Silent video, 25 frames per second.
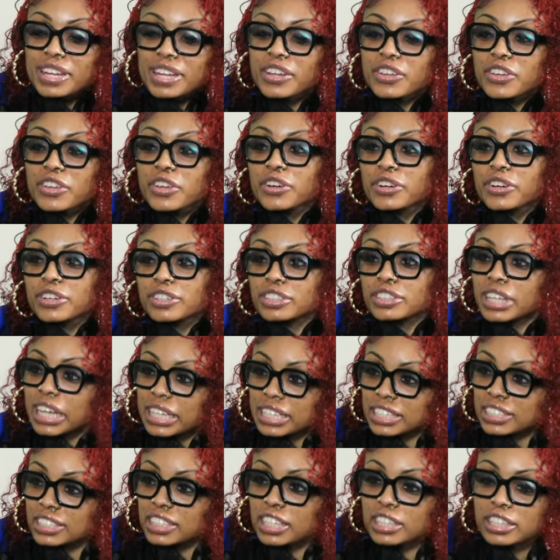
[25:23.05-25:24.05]
And they
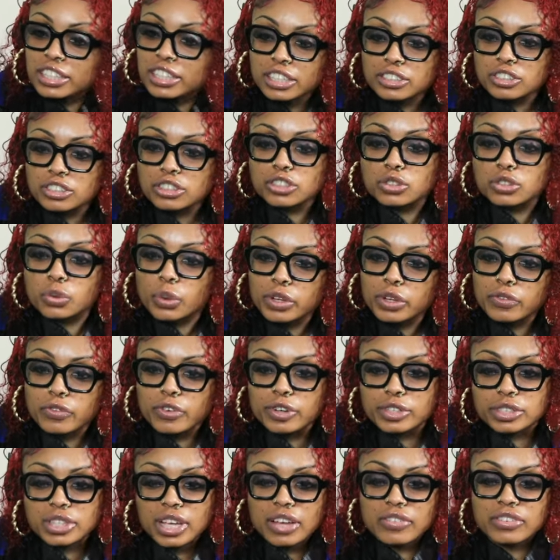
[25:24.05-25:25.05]
just think that you're
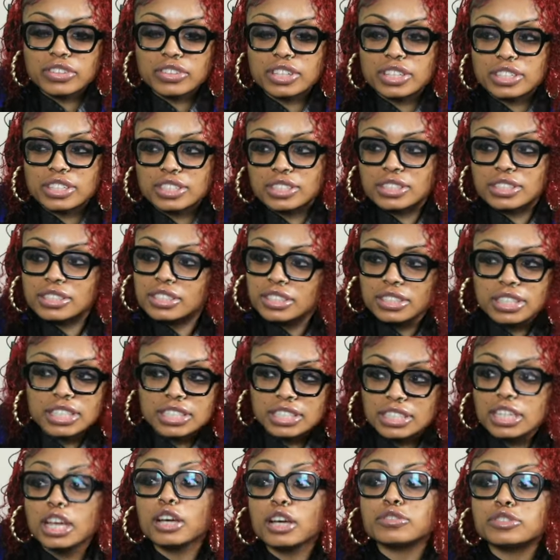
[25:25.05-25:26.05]
24/7 this
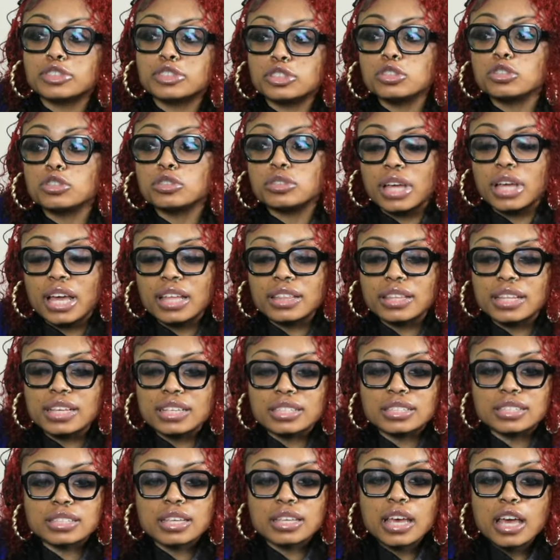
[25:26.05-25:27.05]
tough dude. And
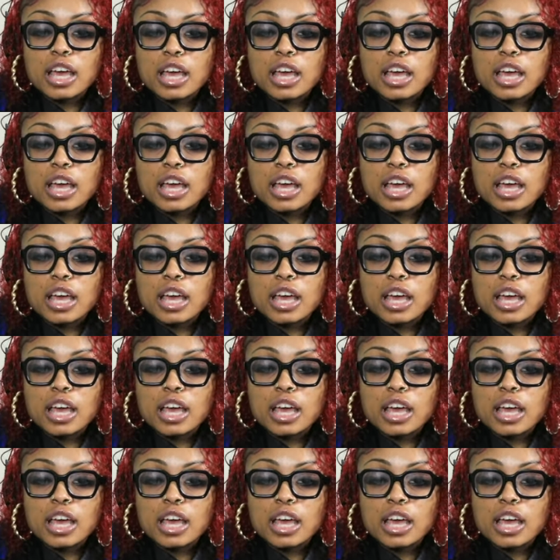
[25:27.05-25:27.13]
this